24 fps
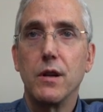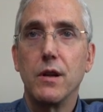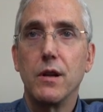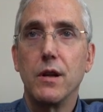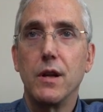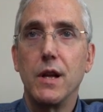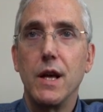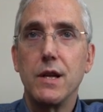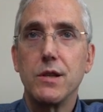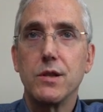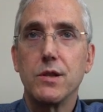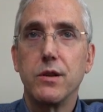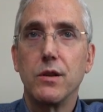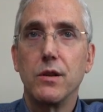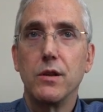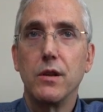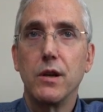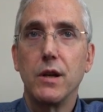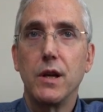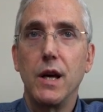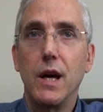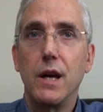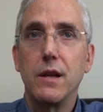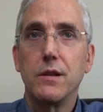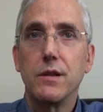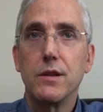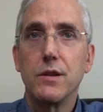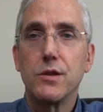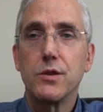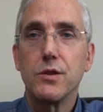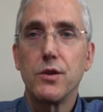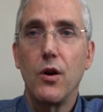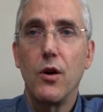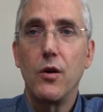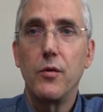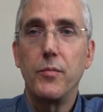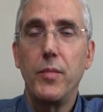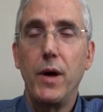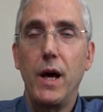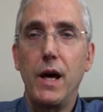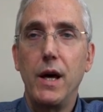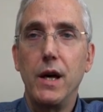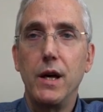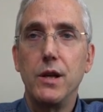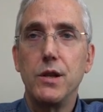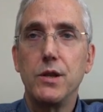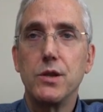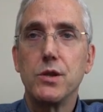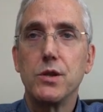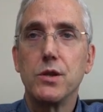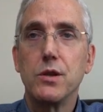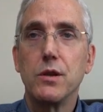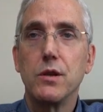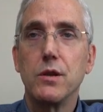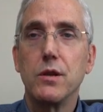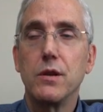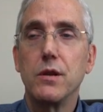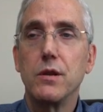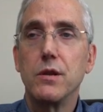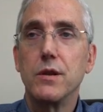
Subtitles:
let's look at the start page.